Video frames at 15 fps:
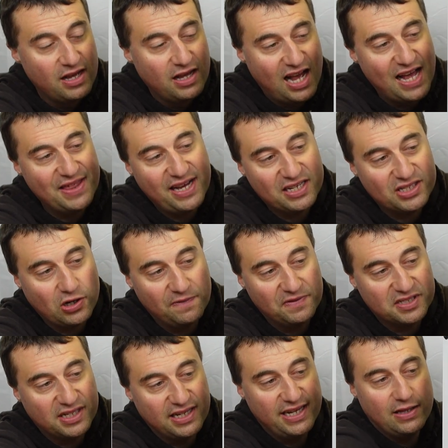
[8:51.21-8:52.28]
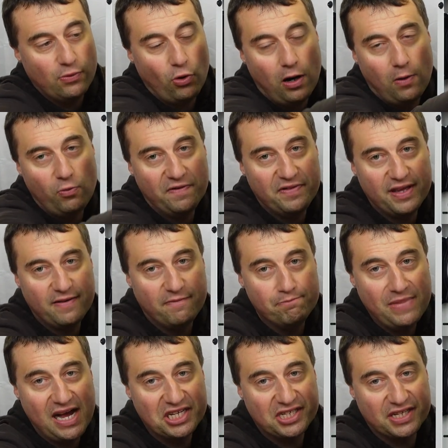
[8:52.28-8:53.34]
And that's obviously the one with the
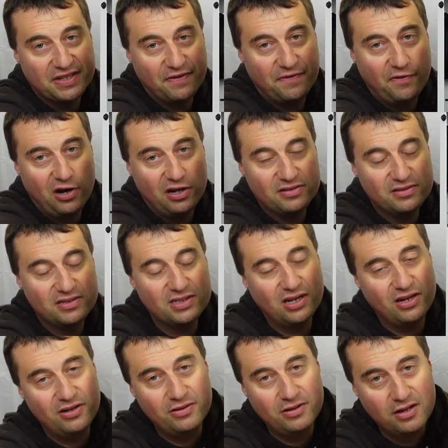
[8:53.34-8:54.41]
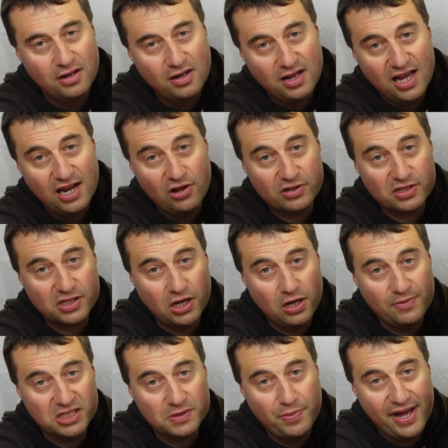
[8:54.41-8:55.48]
mesh at the front, so it looks so
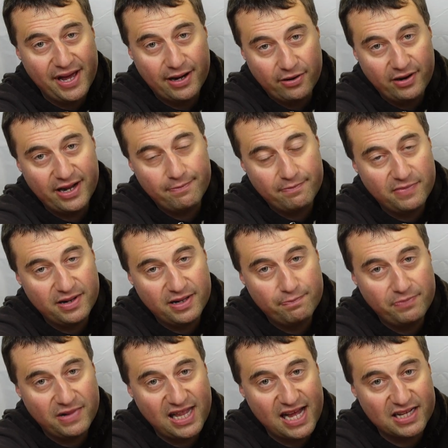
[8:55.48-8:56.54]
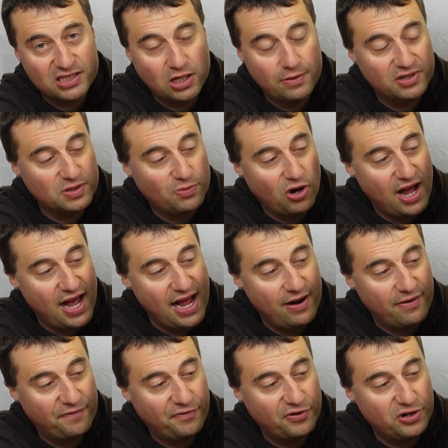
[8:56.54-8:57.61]
much better and it lets so much more
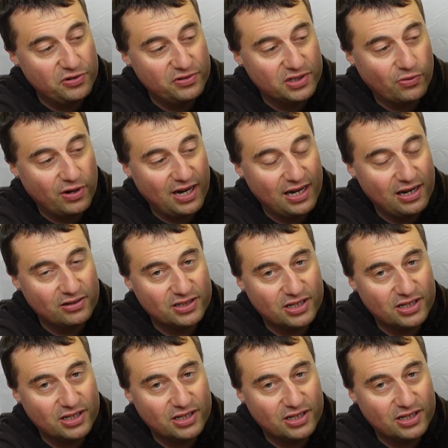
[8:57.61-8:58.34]
air through as well.